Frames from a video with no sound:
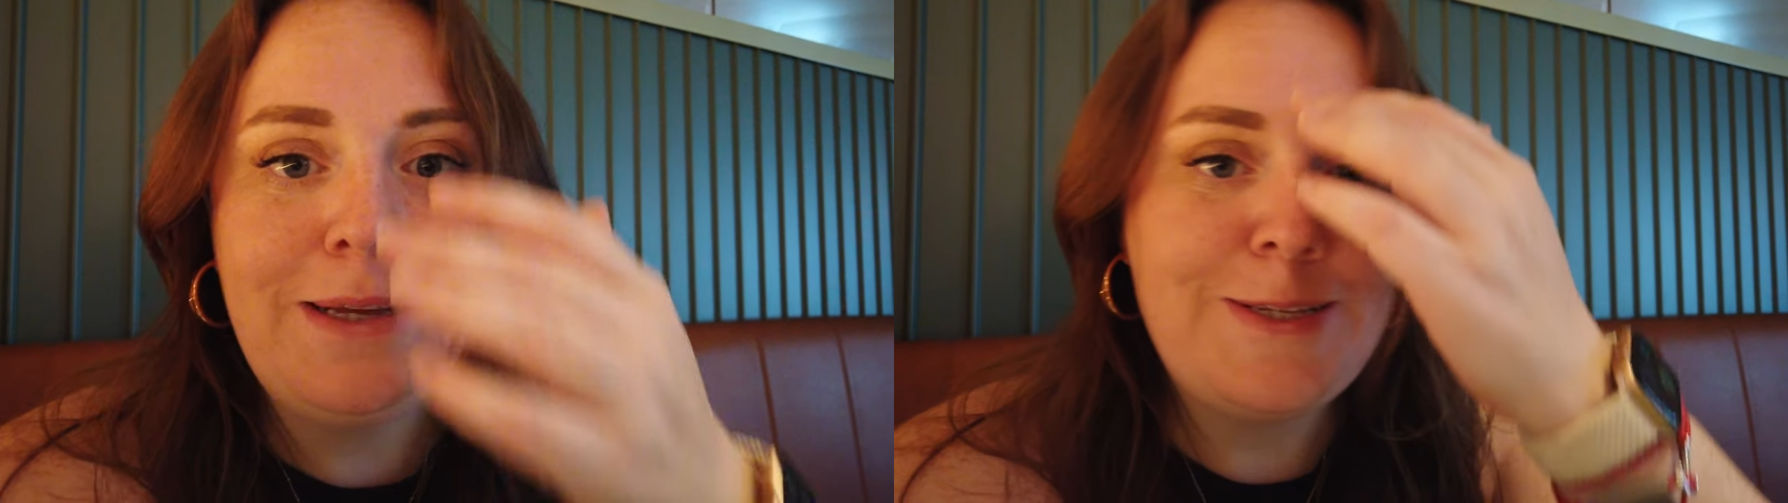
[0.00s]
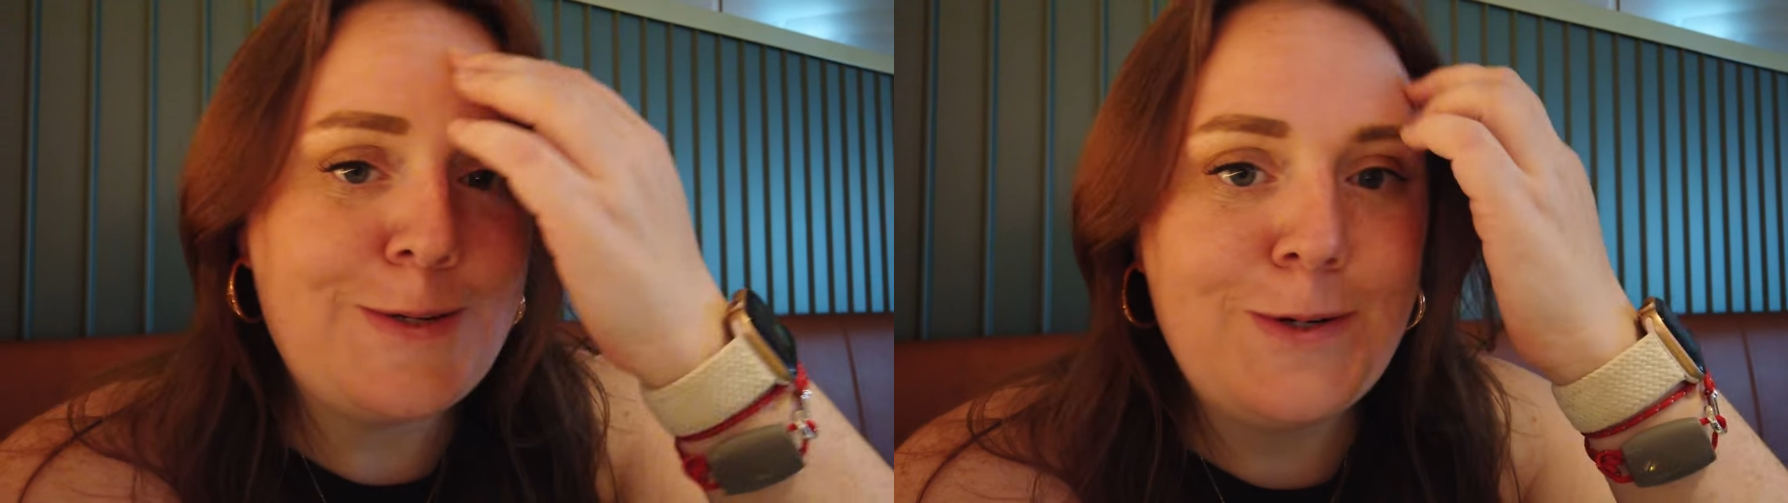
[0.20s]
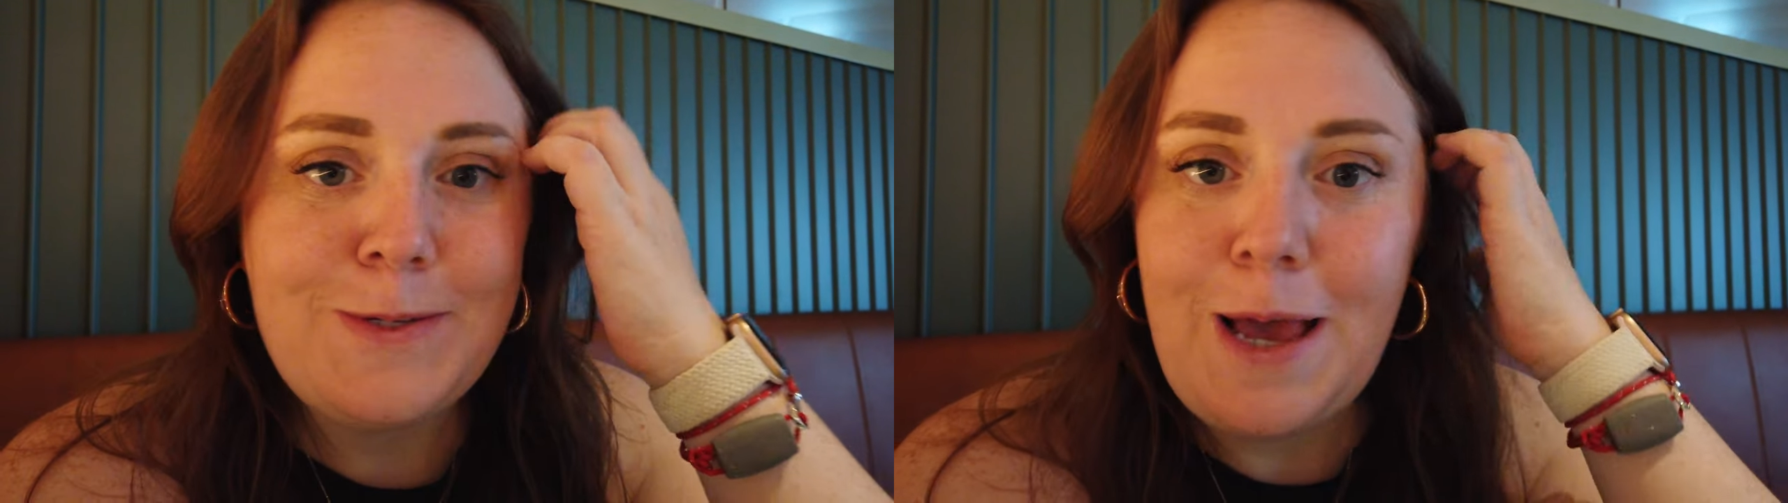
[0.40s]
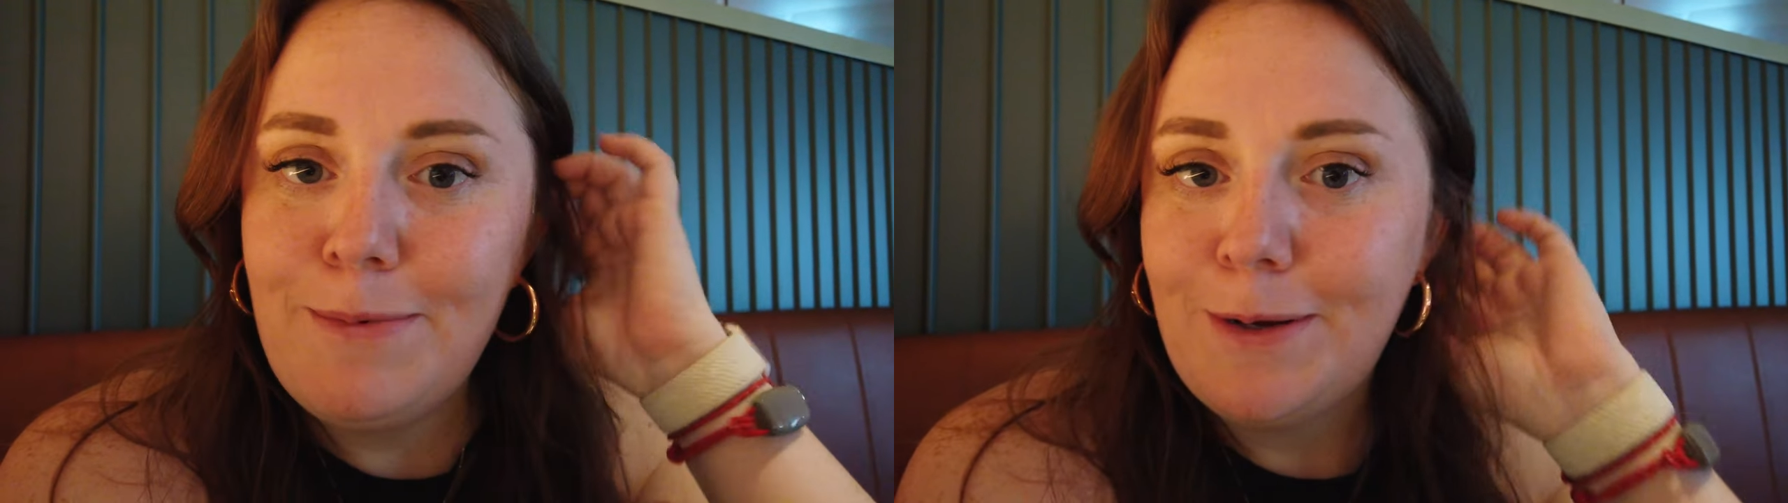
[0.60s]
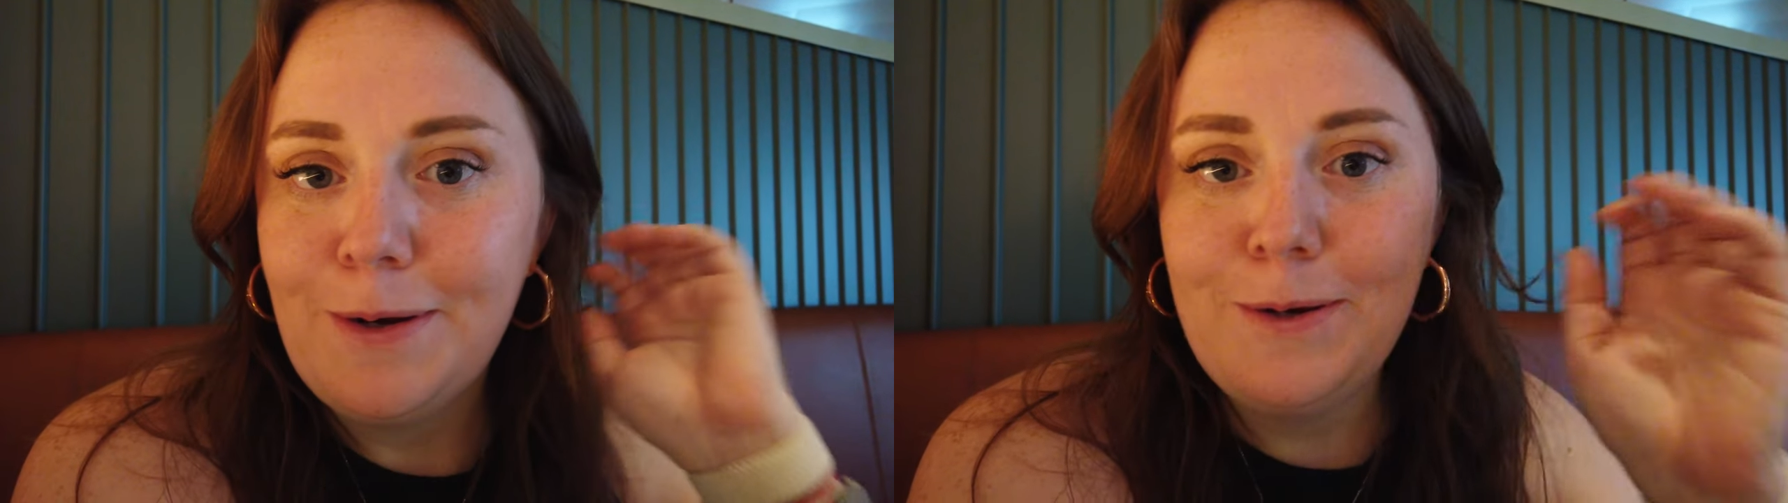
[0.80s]
Plans Cruise
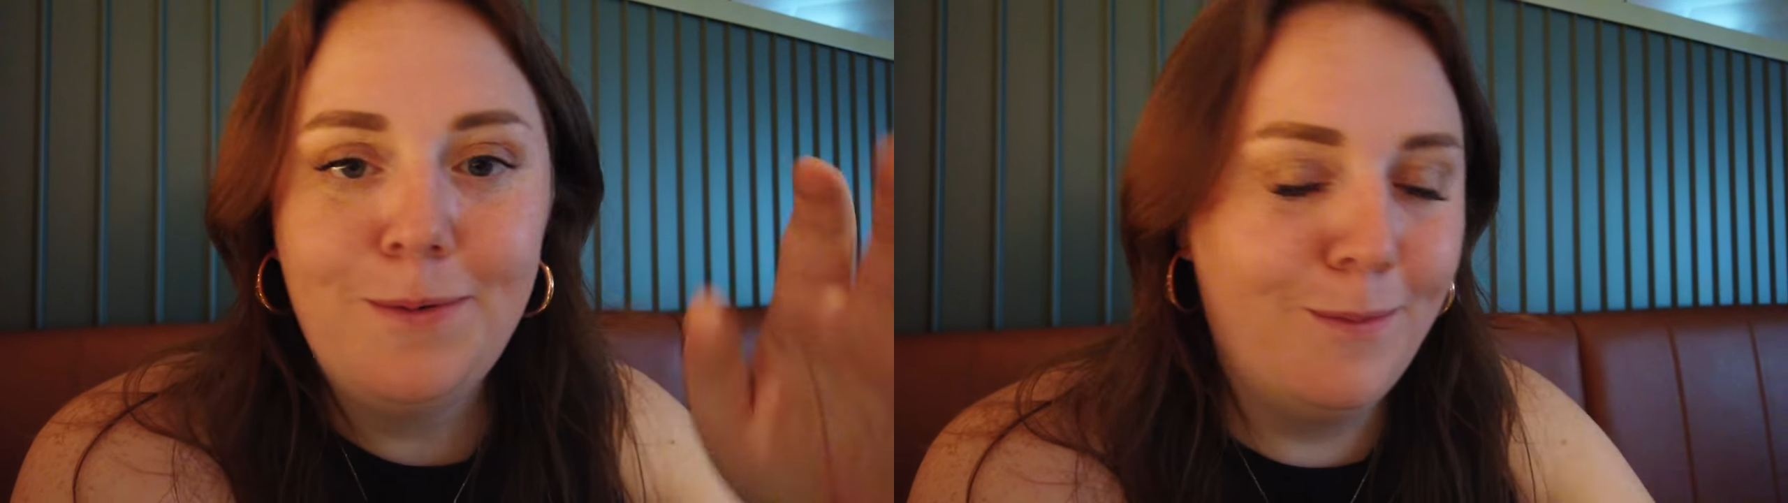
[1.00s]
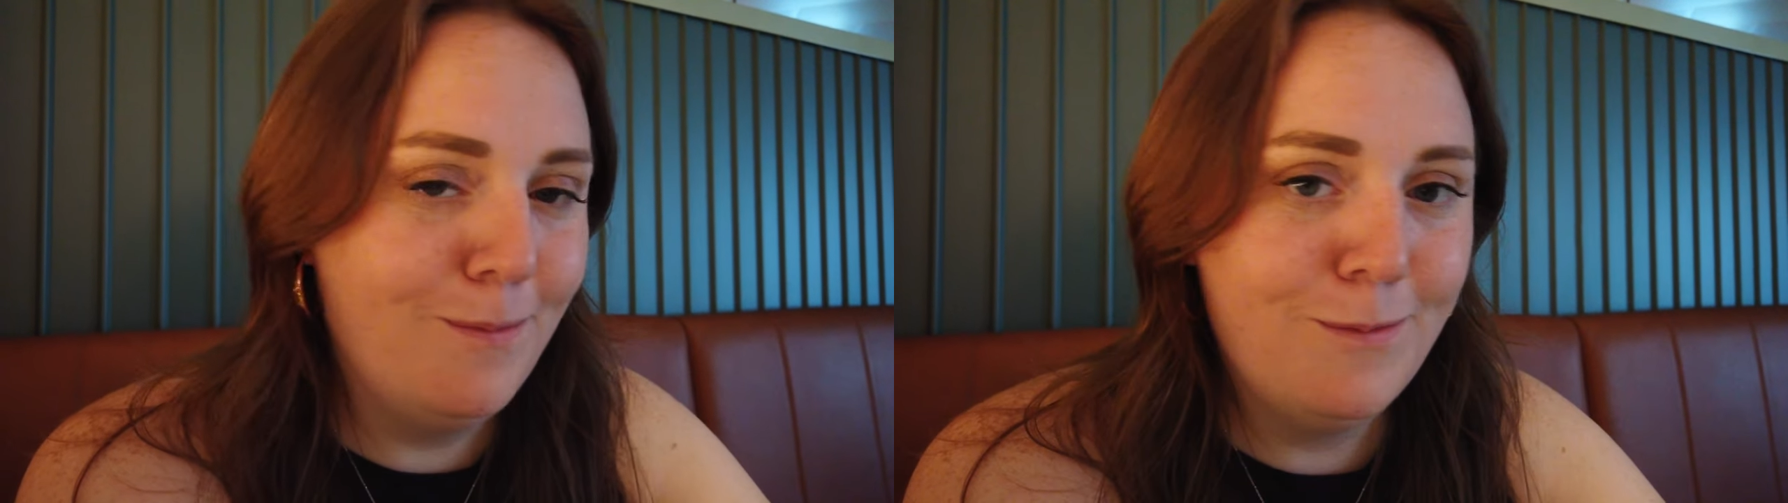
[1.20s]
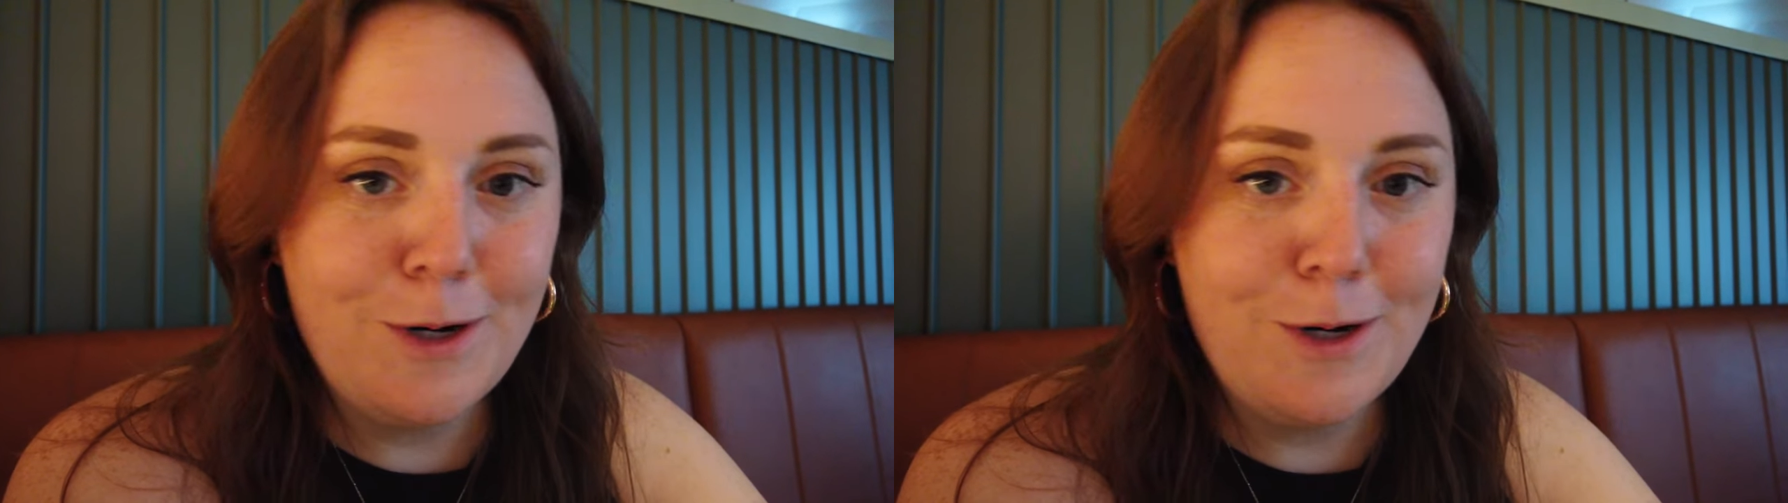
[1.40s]
Habit group.